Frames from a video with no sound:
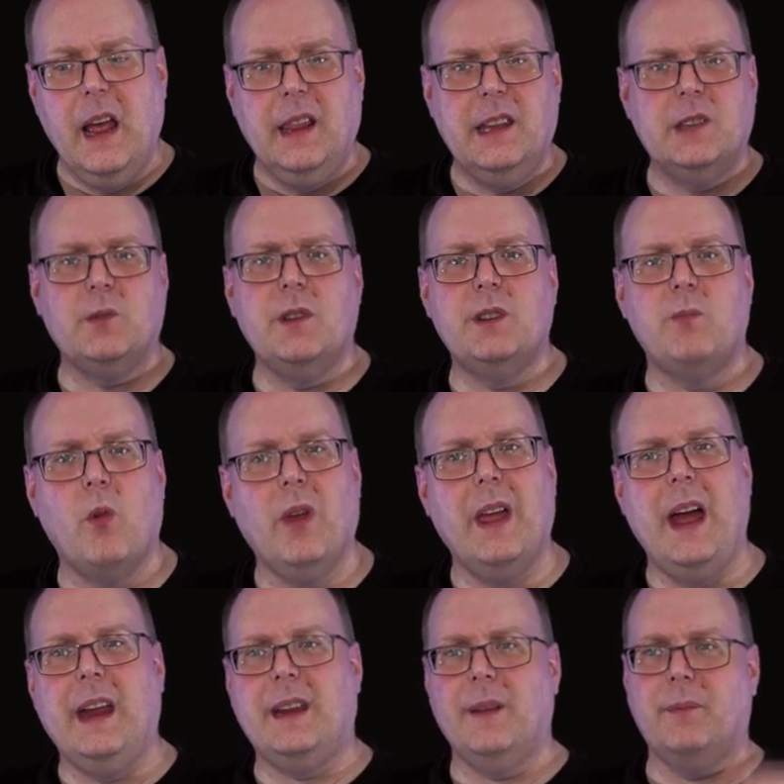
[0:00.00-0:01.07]
This one's more
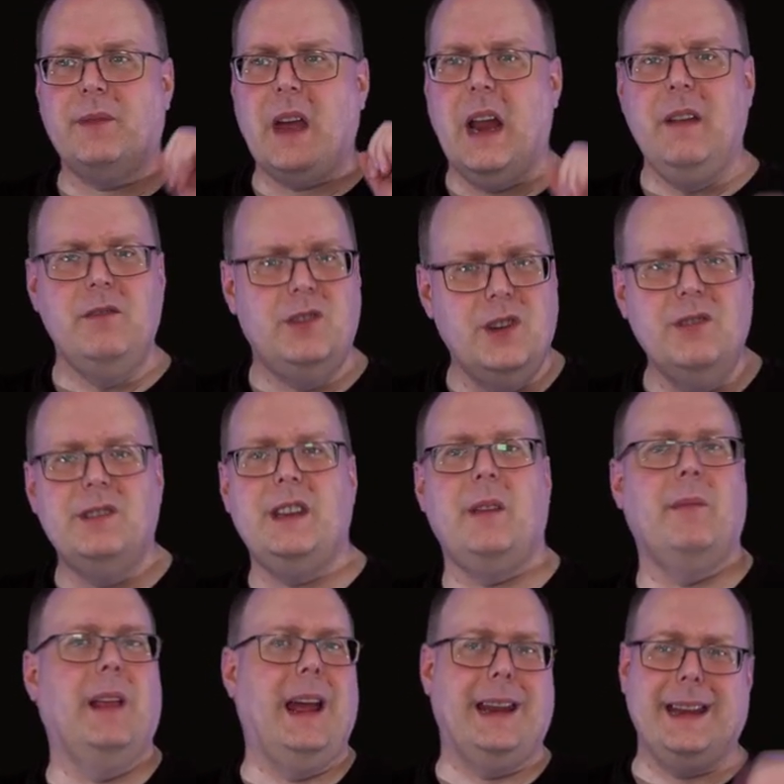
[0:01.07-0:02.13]
like kind of juicy and
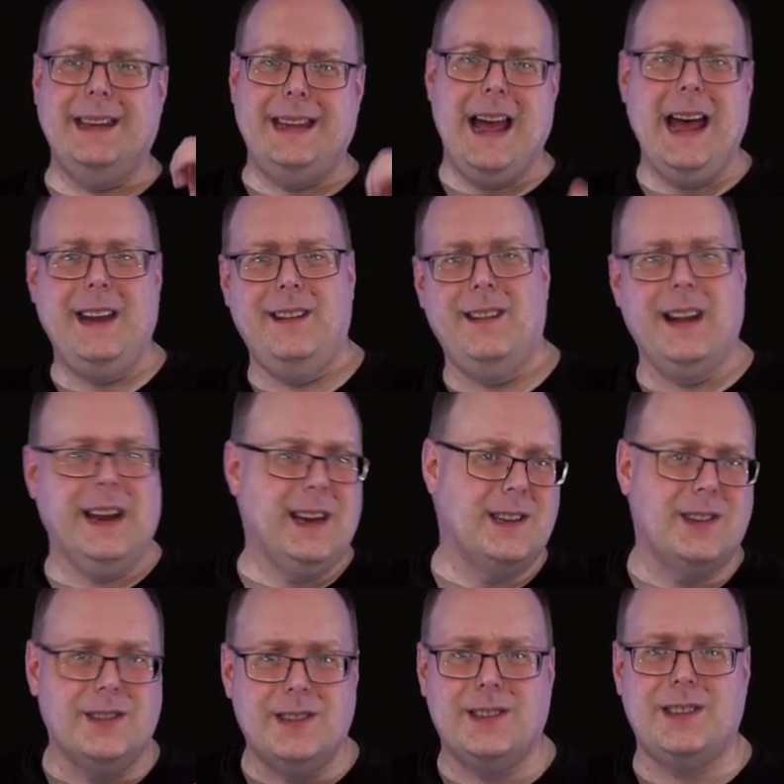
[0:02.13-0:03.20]
like, yeah, dude, I could
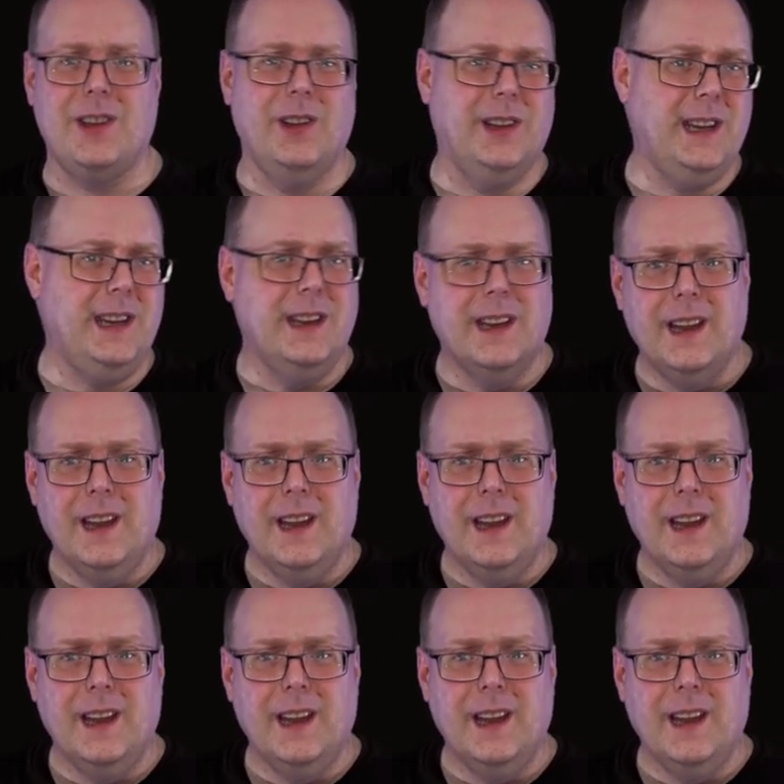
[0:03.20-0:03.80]
just totally.